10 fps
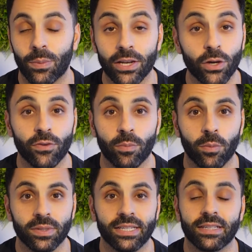we look for
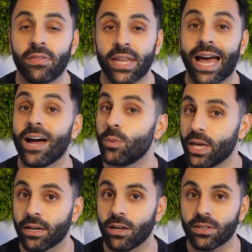properties and then how we
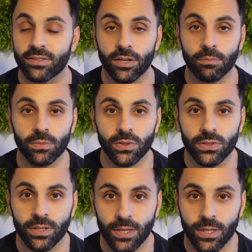analyse the numbers.